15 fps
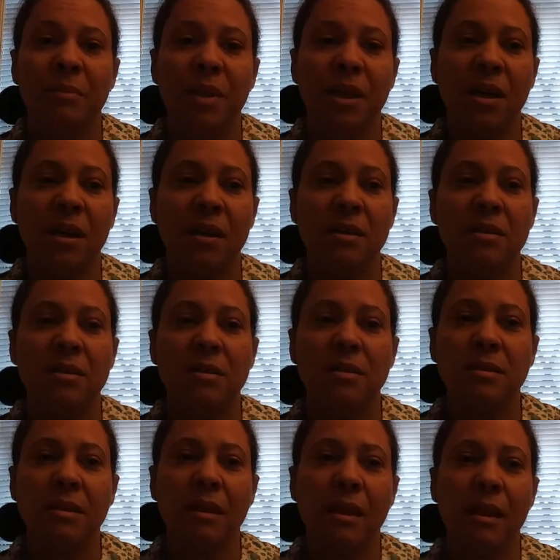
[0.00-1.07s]
because
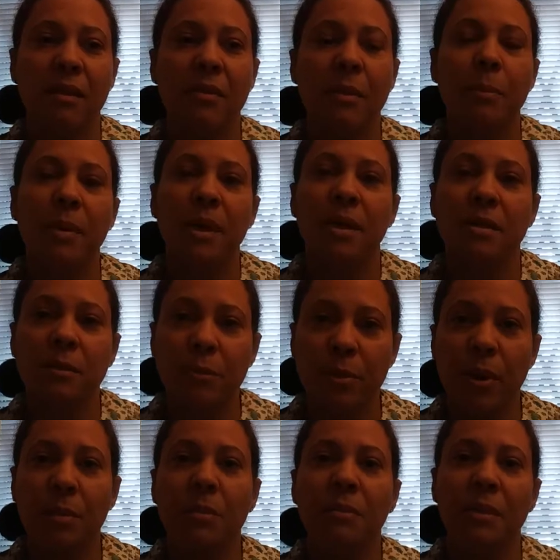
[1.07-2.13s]
the biggest
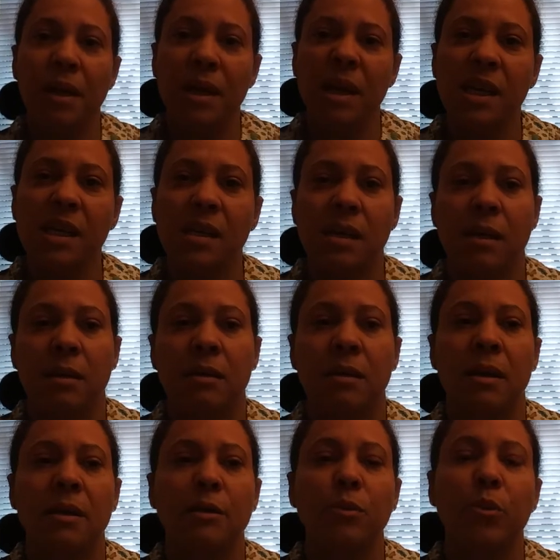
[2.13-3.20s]
problem, again,
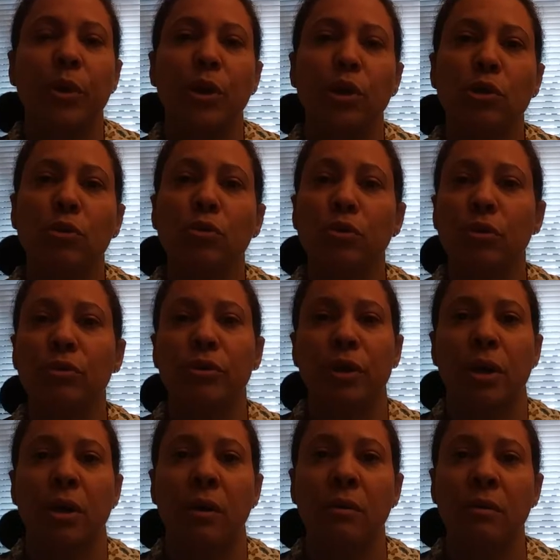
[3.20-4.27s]
is when you don't
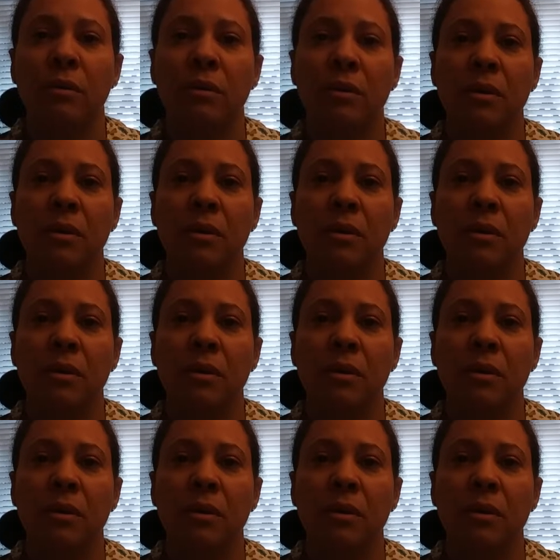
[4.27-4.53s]
know